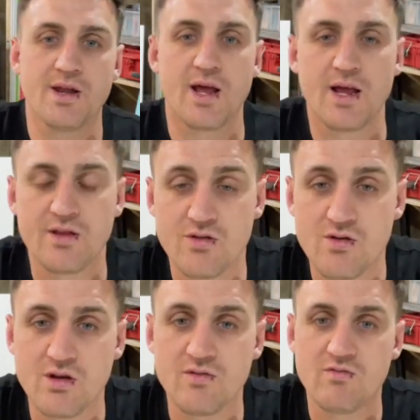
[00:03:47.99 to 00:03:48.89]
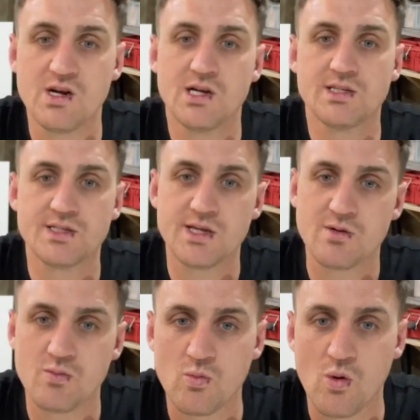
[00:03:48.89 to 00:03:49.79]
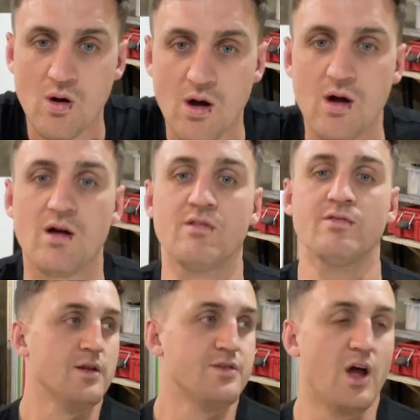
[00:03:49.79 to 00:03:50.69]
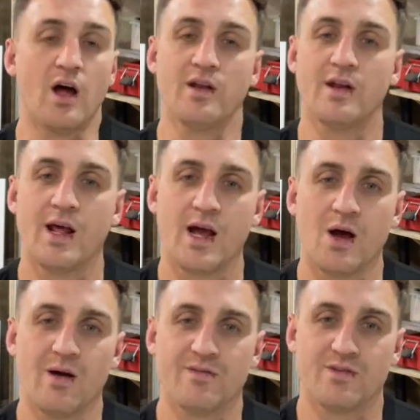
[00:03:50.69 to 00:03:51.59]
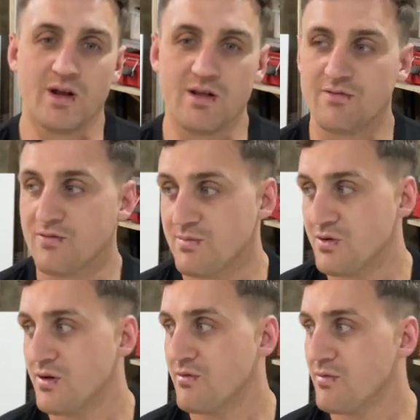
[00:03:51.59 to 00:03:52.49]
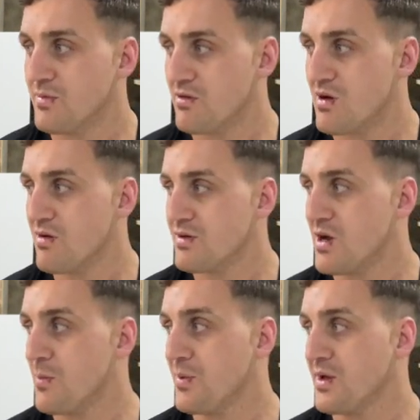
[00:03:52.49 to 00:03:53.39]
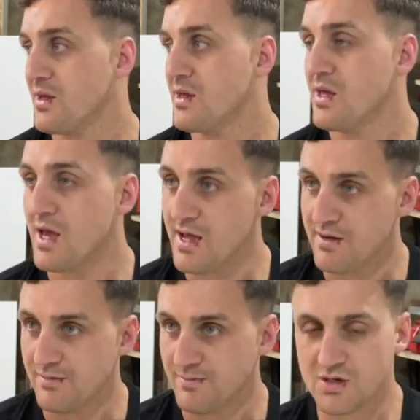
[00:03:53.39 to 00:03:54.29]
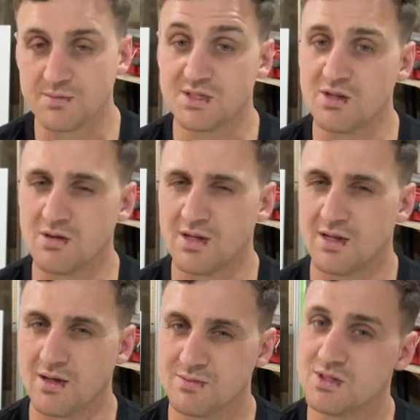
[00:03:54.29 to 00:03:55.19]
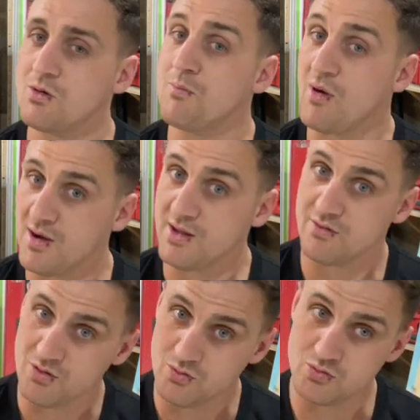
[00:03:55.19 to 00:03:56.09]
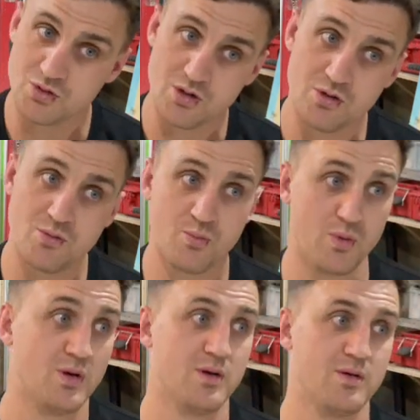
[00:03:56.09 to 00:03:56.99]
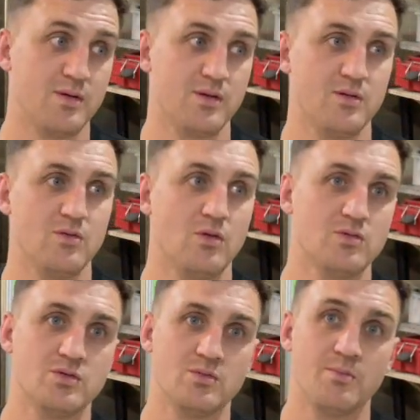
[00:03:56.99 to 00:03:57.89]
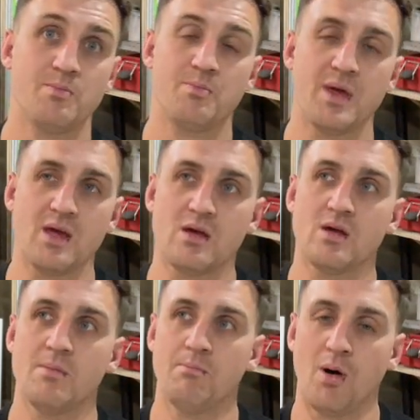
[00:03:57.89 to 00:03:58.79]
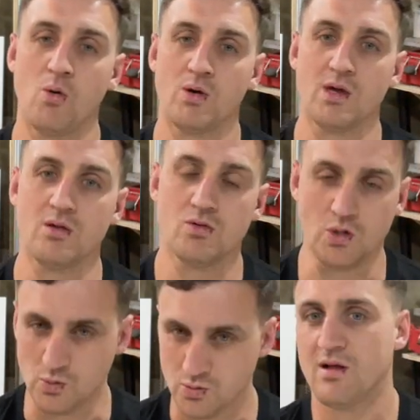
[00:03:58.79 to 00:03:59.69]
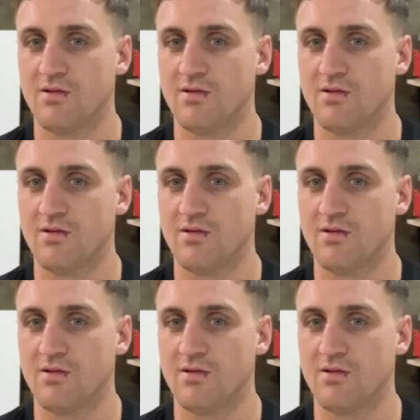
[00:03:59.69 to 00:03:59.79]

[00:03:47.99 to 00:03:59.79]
and you can really see what I've done and how I've done it, from doing it from the ground up again. So I'm still buying tools though, but not big bulky tools. A